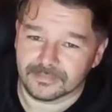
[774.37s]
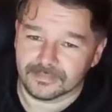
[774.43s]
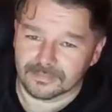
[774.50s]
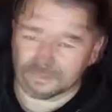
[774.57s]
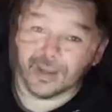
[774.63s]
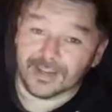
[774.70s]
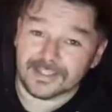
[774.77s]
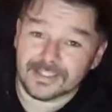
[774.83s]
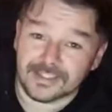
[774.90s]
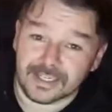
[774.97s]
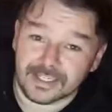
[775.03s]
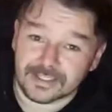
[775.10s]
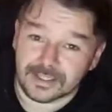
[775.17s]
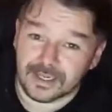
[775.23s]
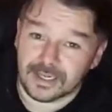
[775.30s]
Fact
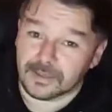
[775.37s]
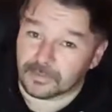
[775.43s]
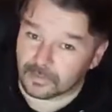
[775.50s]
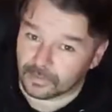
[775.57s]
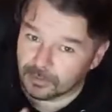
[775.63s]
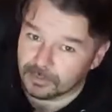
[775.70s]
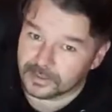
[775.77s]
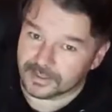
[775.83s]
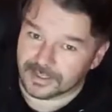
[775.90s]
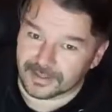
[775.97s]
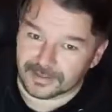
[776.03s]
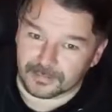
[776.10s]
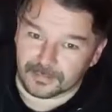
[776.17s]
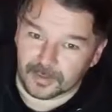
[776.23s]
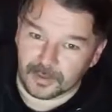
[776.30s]
sixteen. We're almost there.
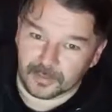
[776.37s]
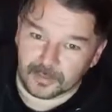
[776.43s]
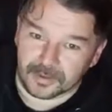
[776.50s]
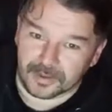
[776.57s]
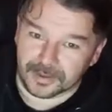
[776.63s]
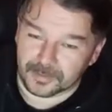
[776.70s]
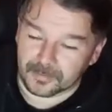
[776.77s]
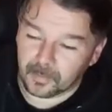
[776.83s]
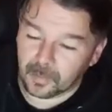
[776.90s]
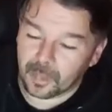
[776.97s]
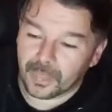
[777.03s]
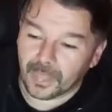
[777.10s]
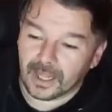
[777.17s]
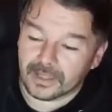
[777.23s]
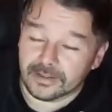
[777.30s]
Bear with me here.
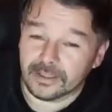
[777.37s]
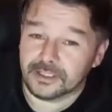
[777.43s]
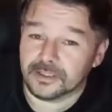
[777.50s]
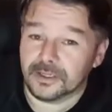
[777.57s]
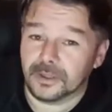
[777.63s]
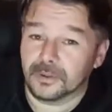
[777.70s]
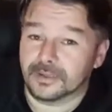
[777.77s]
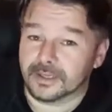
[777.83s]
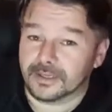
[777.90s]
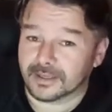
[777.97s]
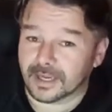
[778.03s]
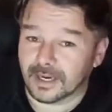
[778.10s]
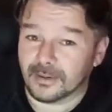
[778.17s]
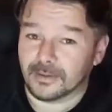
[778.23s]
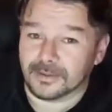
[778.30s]
Did you know that the
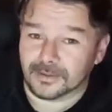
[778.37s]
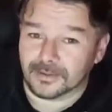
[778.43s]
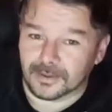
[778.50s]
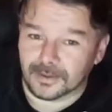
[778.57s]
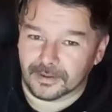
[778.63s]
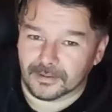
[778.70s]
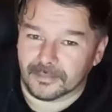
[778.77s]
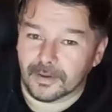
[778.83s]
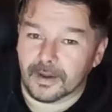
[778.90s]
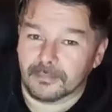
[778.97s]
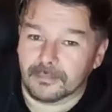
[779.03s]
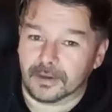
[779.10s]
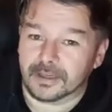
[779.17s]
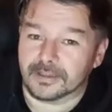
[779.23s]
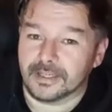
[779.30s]
character of
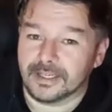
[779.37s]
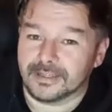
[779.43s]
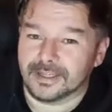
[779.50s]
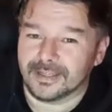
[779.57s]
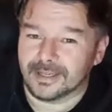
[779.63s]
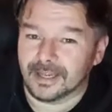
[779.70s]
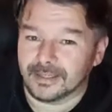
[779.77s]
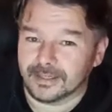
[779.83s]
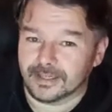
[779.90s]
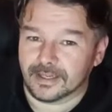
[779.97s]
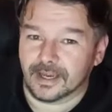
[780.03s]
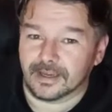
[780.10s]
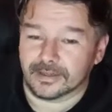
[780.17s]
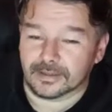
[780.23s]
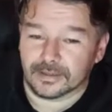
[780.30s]
and
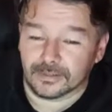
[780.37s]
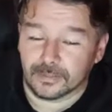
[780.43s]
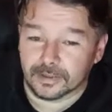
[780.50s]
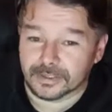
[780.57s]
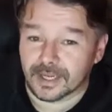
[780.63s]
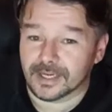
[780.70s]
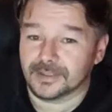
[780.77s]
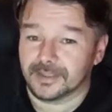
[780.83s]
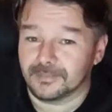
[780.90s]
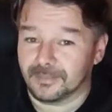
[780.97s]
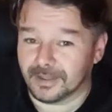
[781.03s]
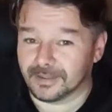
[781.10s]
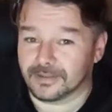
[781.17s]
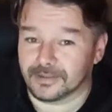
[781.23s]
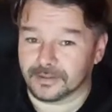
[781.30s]
Nedar was actually
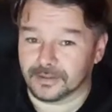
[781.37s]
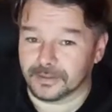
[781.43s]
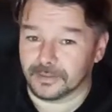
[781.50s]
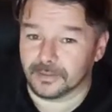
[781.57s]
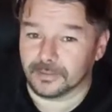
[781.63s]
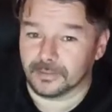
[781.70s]
meant to